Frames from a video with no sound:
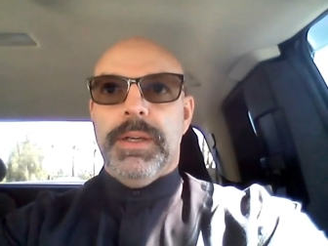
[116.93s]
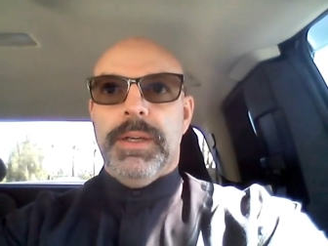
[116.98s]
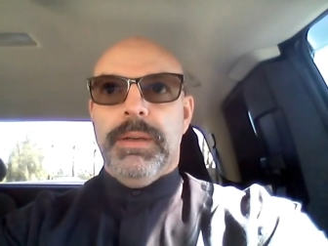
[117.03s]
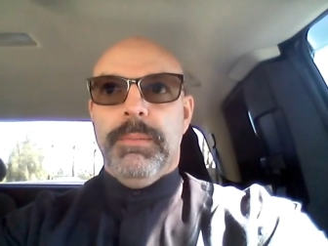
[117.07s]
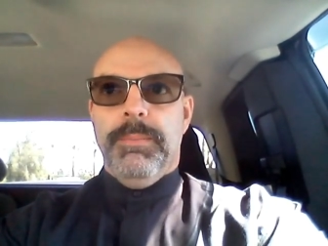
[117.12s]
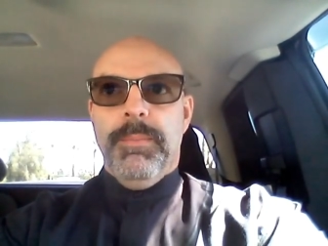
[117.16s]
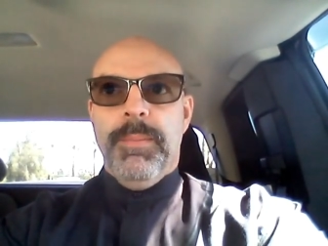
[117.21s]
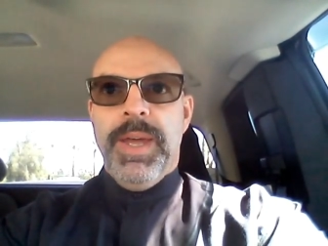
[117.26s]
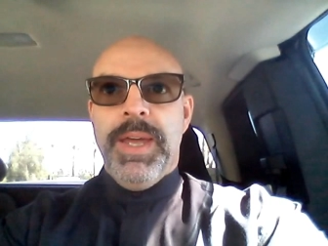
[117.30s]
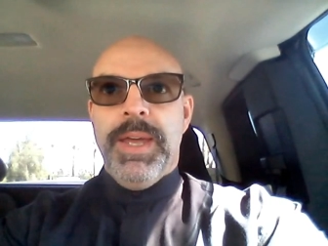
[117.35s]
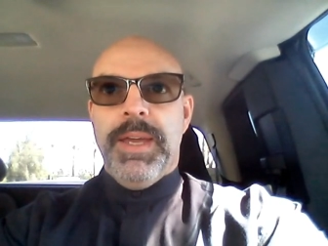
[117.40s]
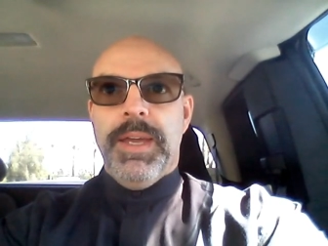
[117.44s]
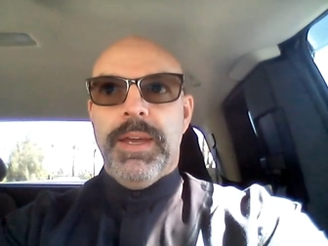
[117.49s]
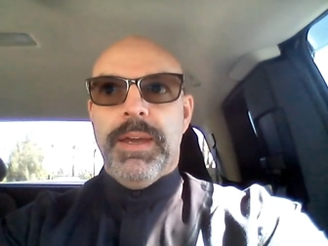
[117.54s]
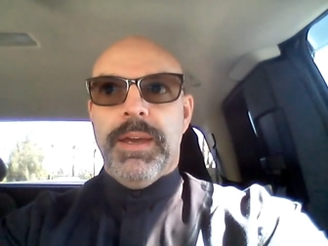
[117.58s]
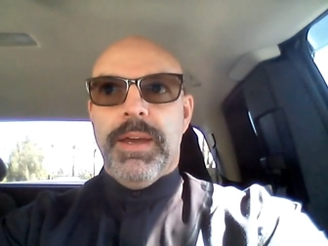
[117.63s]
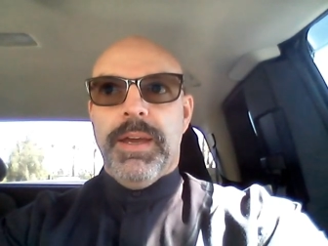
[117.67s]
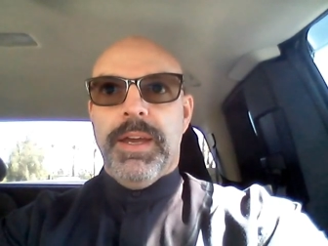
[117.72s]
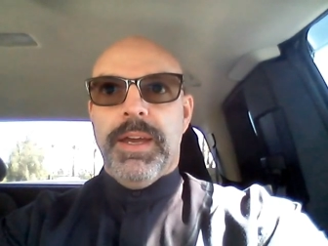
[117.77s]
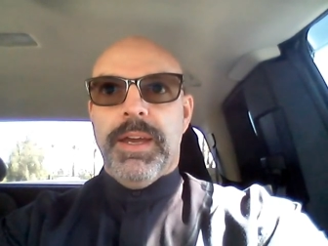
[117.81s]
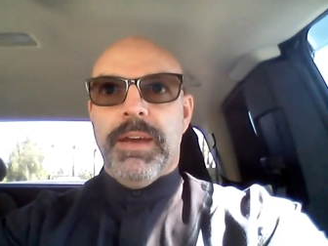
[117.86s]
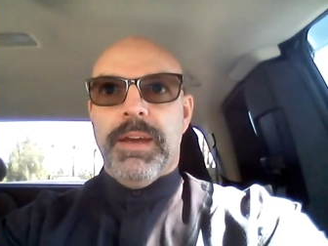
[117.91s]
It
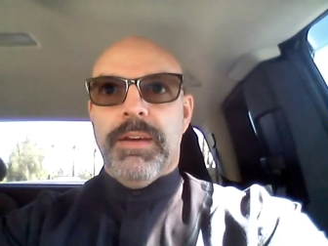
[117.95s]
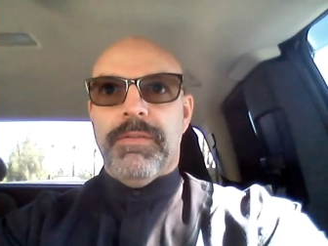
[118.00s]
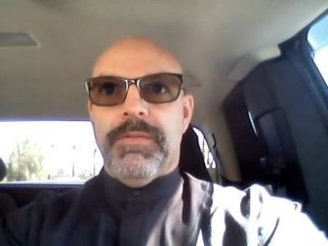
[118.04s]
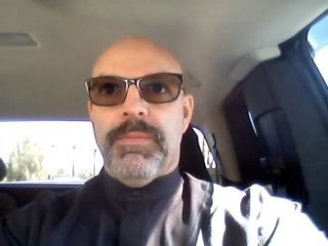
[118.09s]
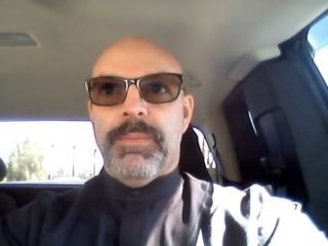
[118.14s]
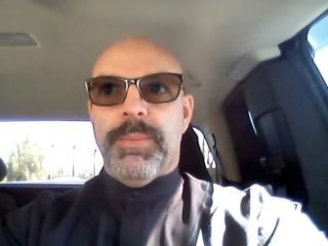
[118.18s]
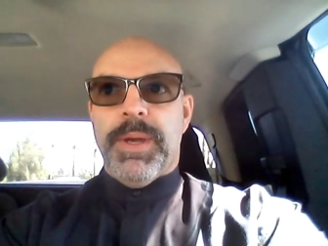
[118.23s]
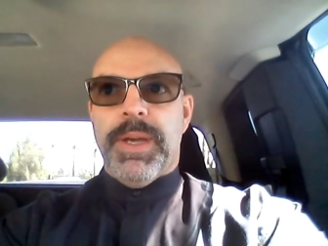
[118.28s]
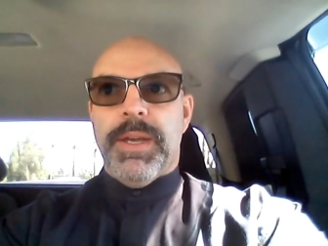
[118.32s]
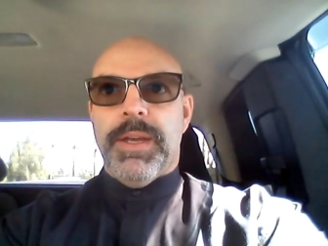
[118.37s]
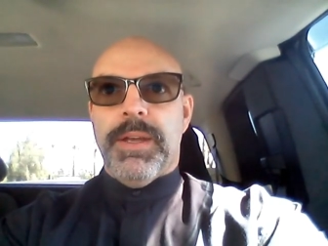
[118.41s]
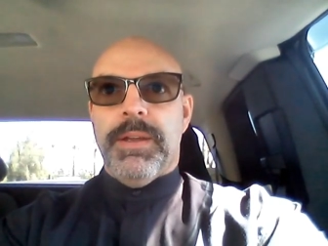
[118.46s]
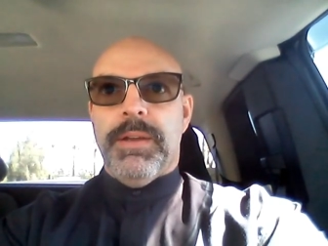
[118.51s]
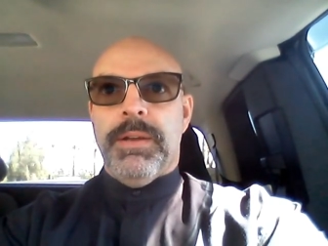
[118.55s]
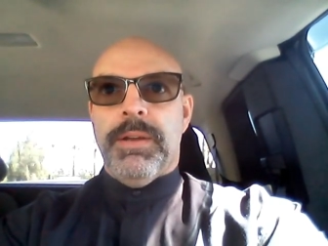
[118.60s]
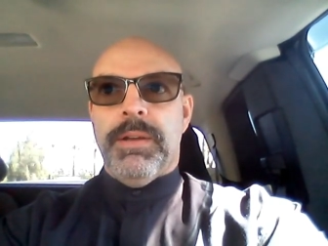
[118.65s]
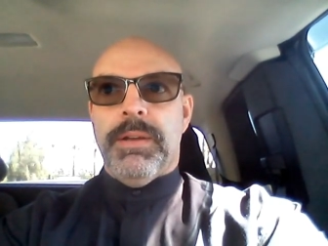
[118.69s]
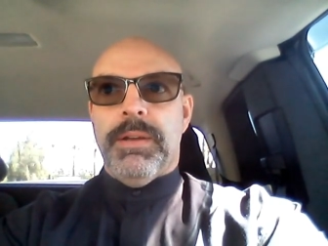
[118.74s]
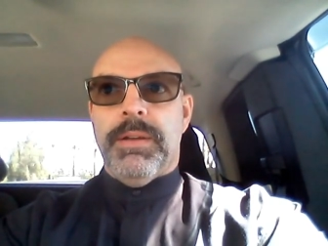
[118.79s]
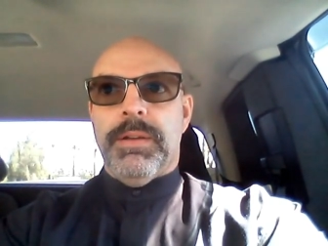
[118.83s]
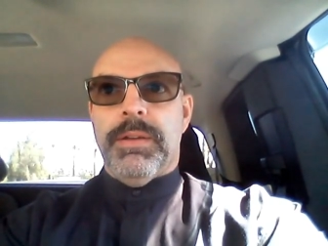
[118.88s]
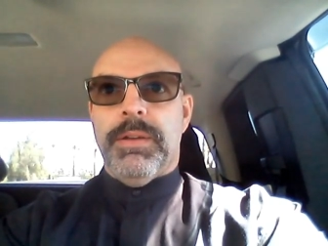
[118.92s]
may have
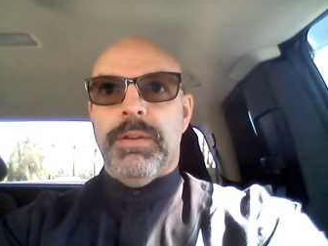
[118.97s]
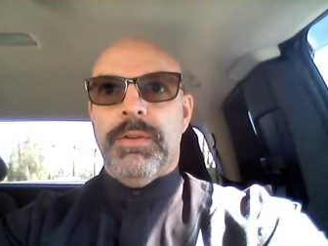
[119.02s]
been,